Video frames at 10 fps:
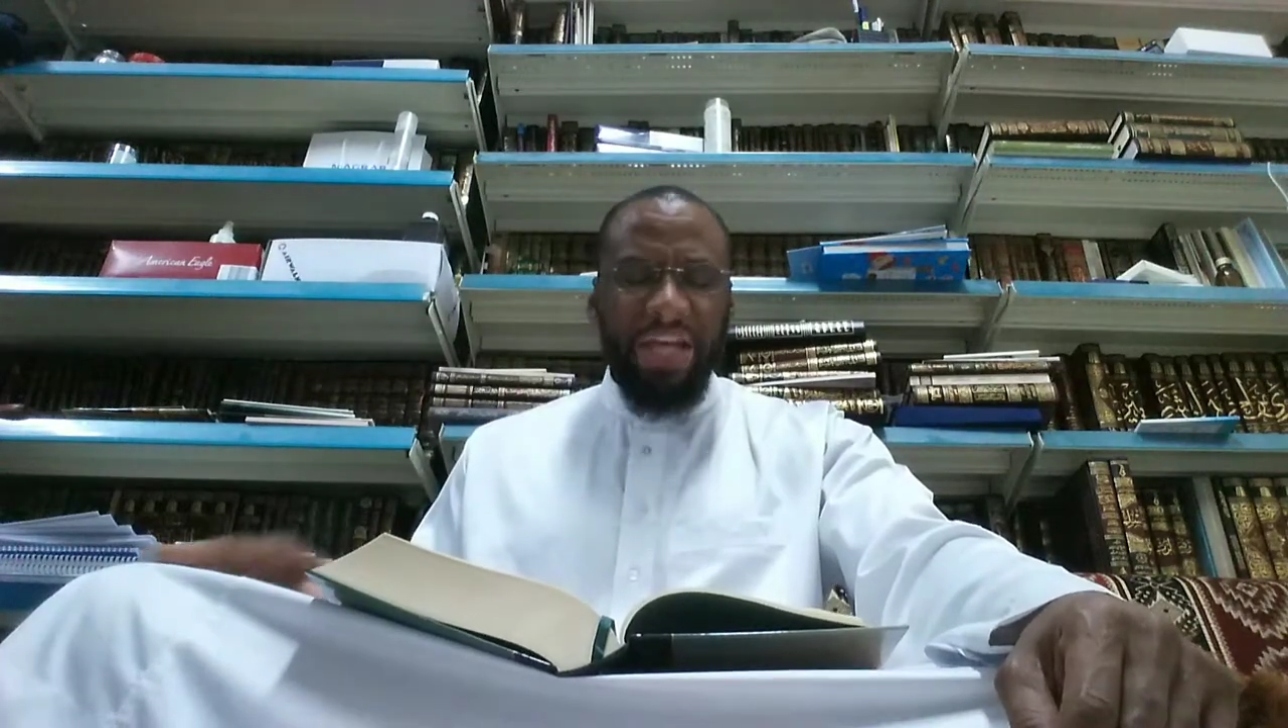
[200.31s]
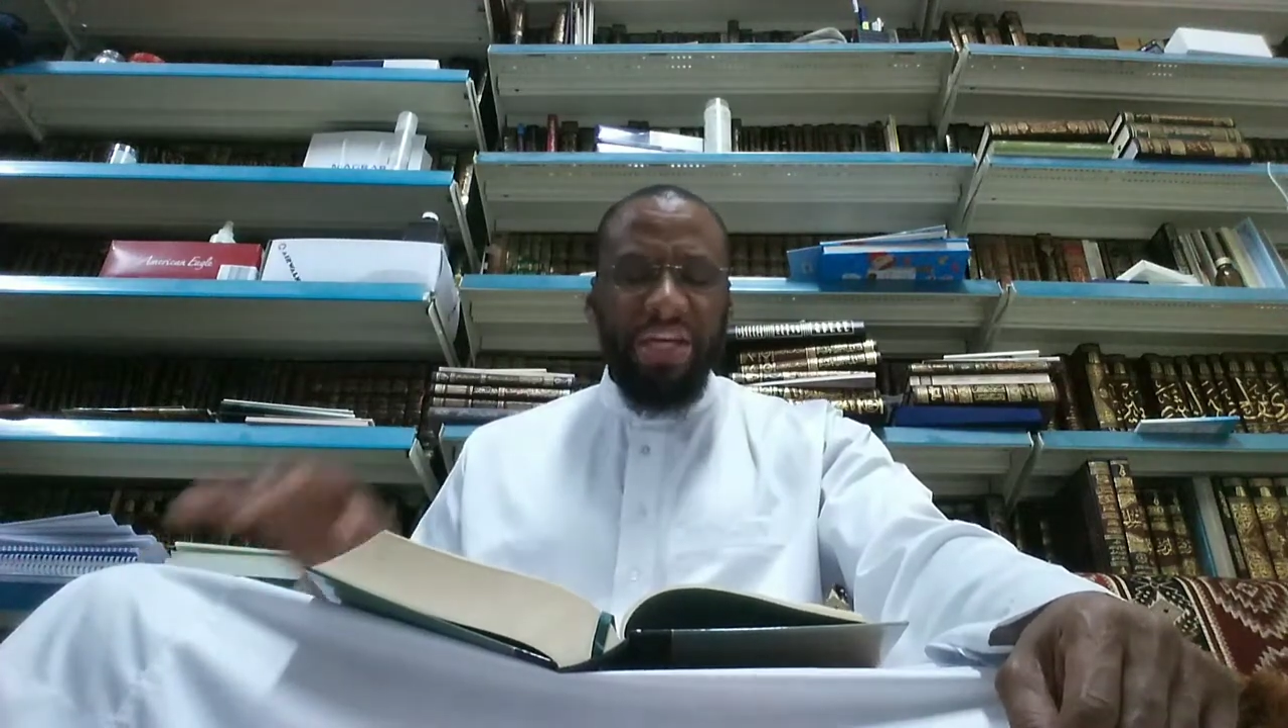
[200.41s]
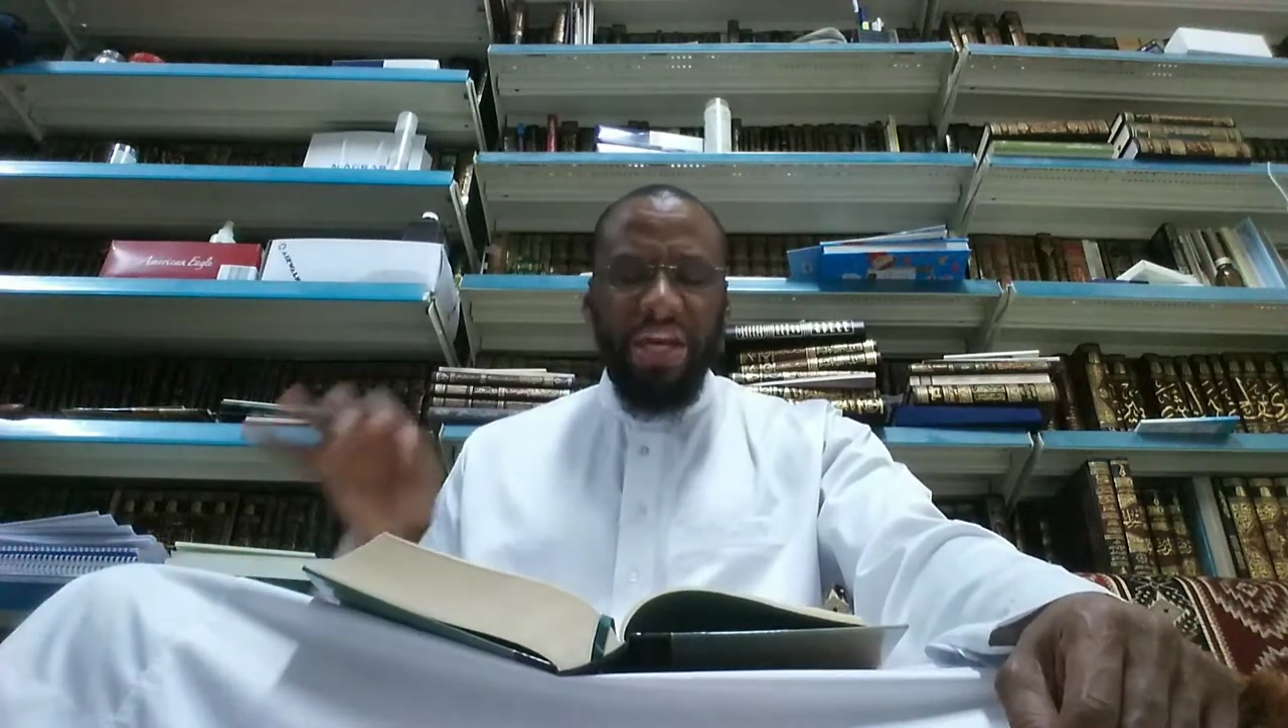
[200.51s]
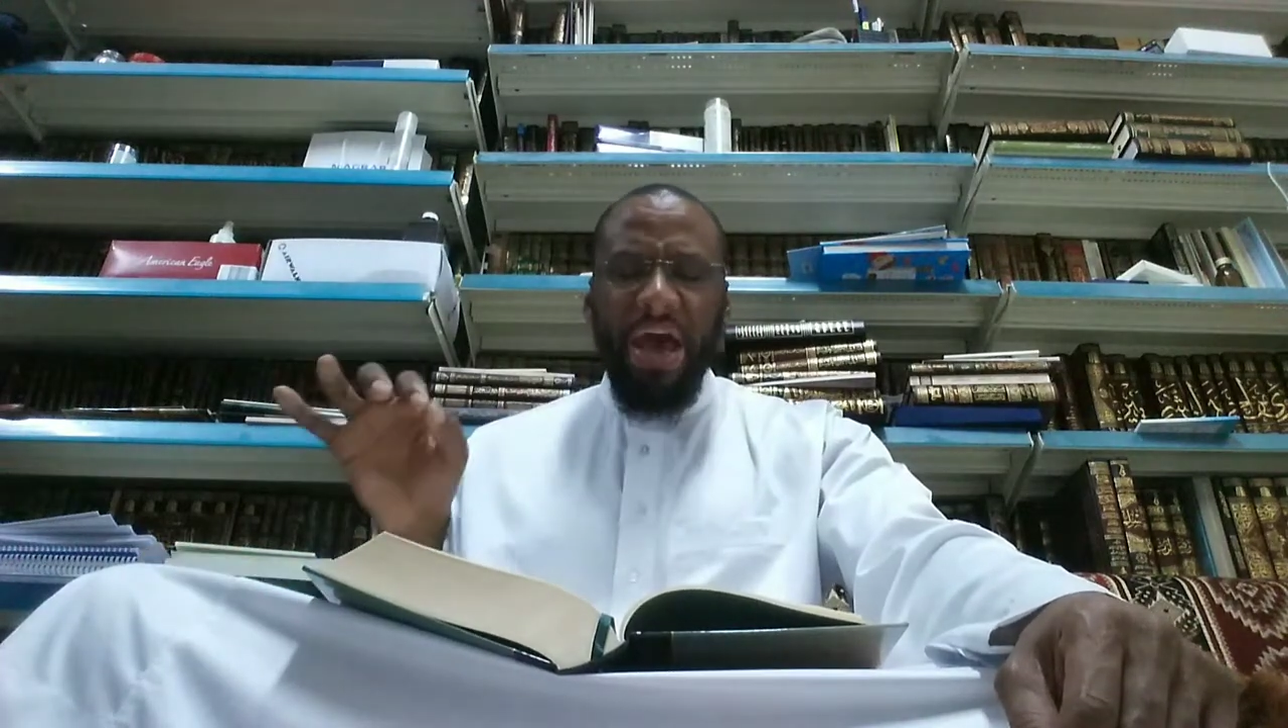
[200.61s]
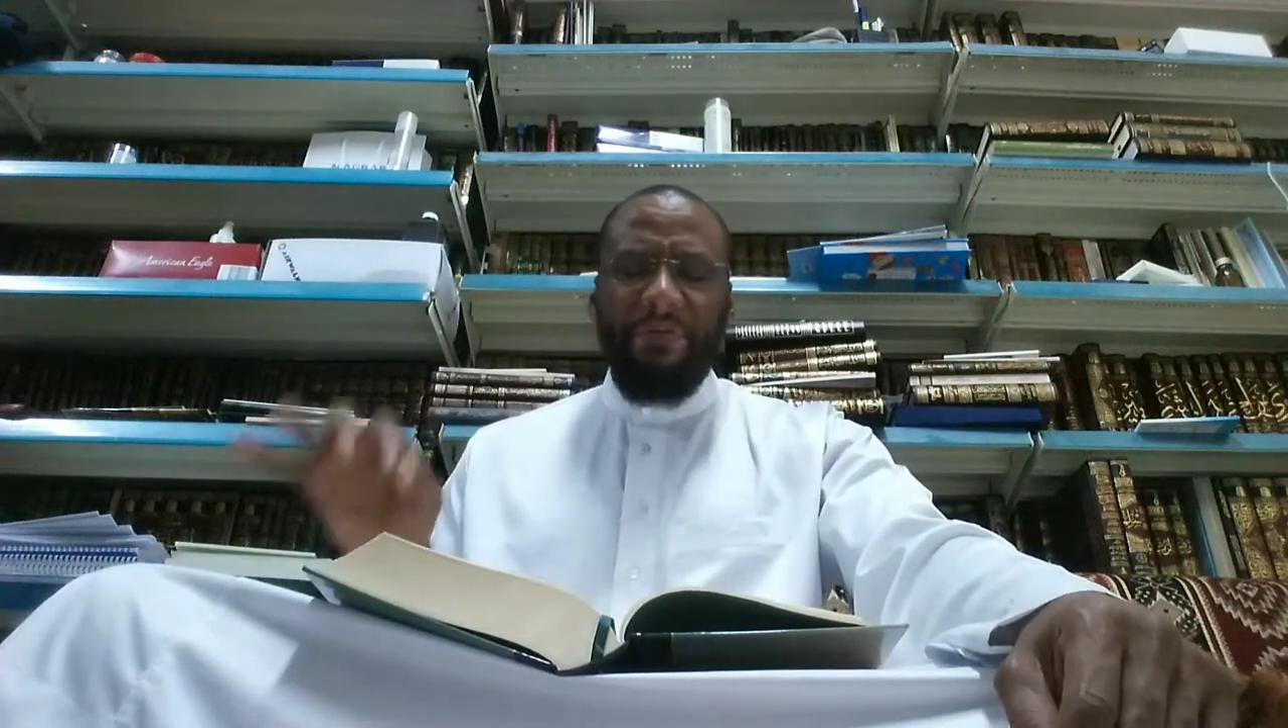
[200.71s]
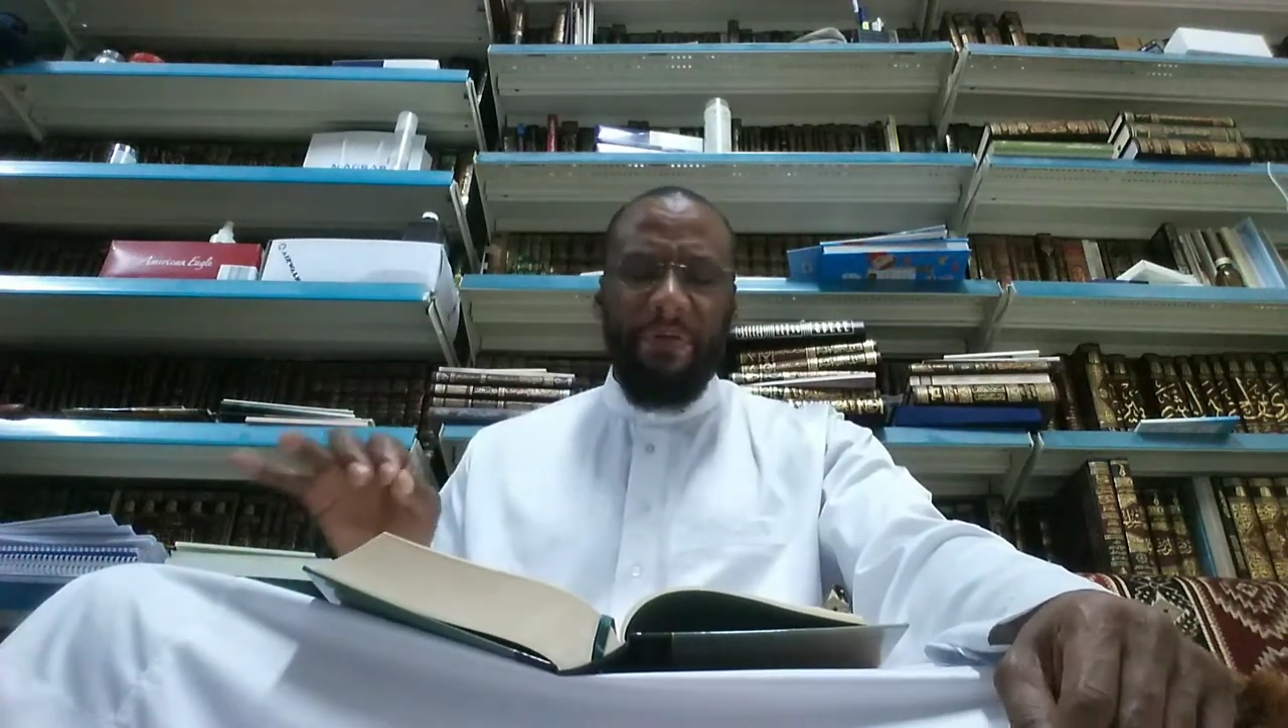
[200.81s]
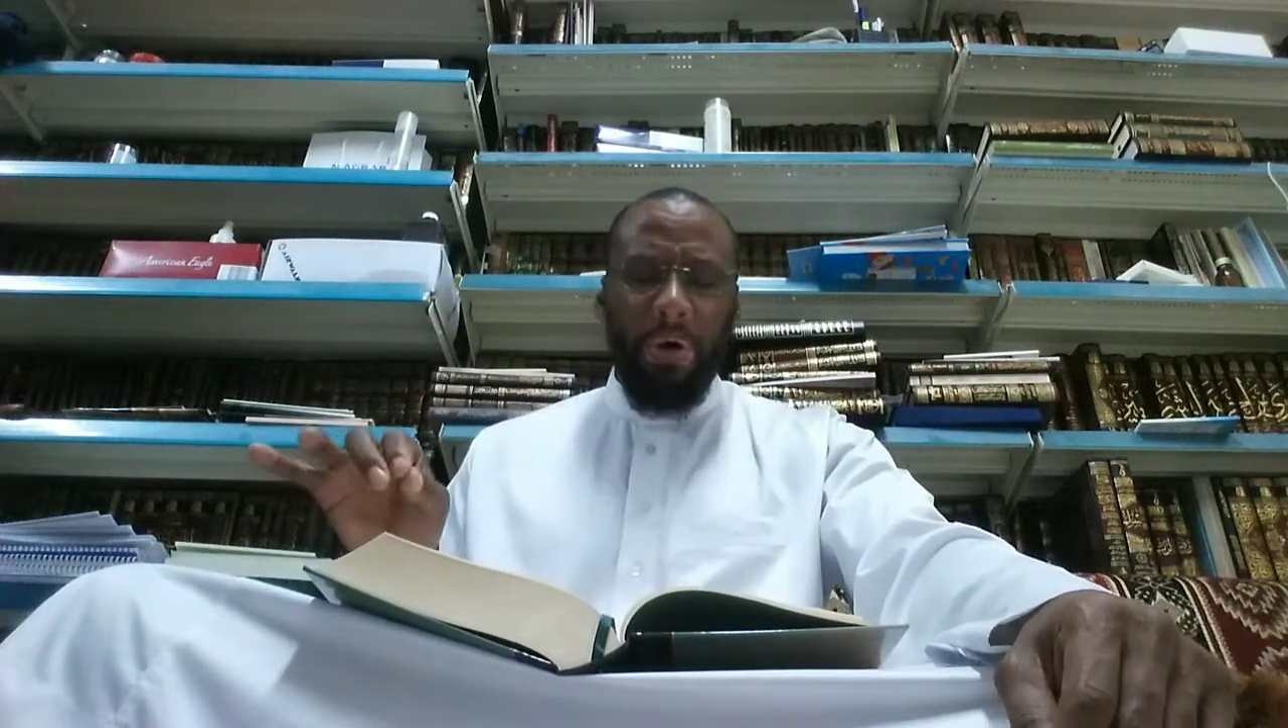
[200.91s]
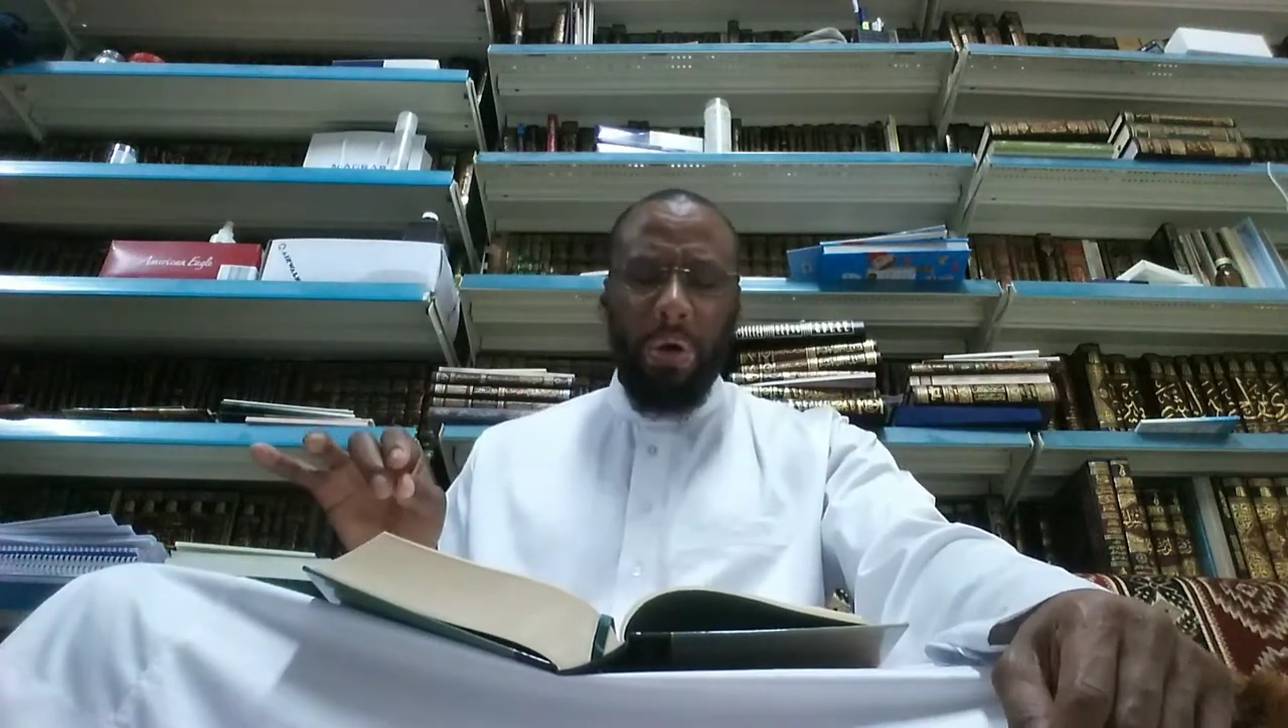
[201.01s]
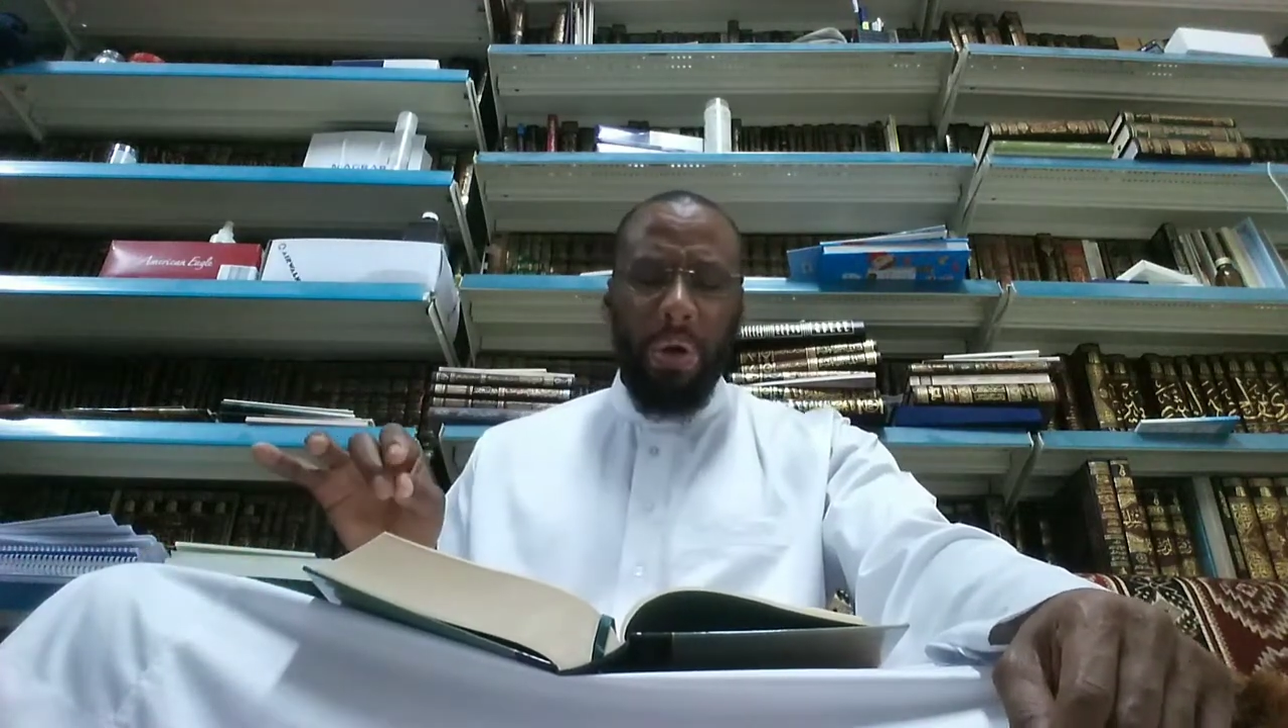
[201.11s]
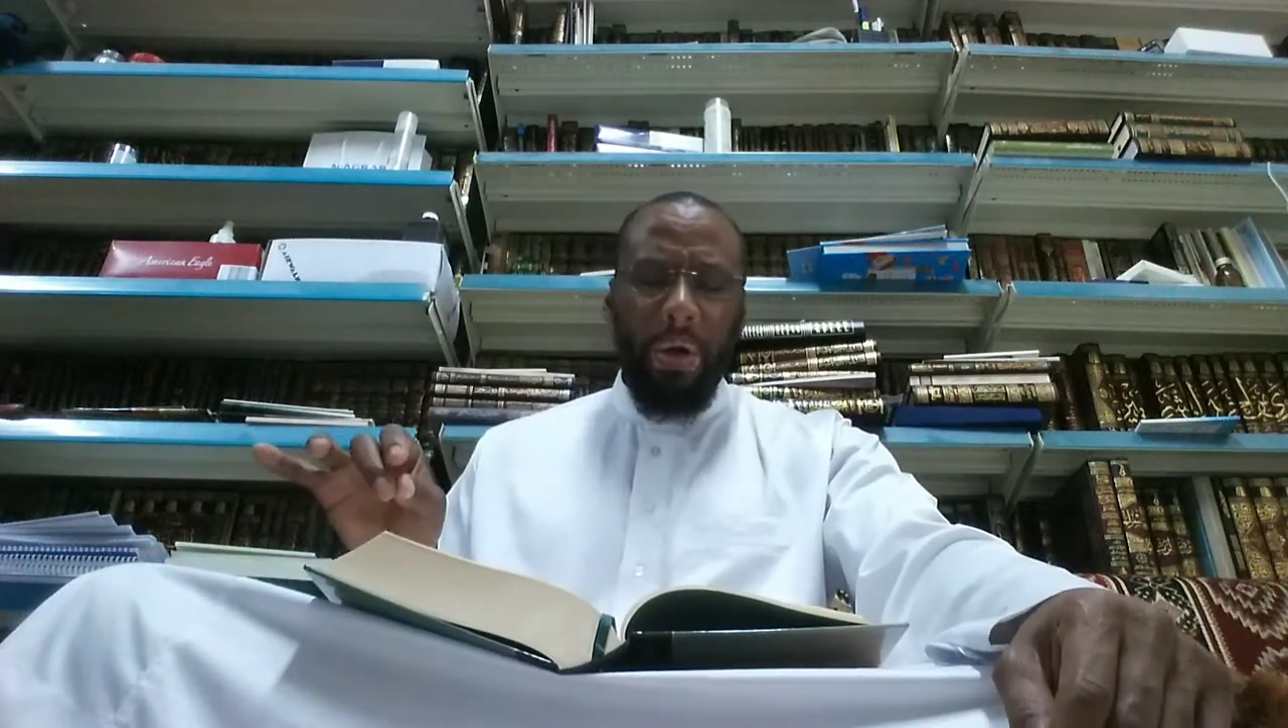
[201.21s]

never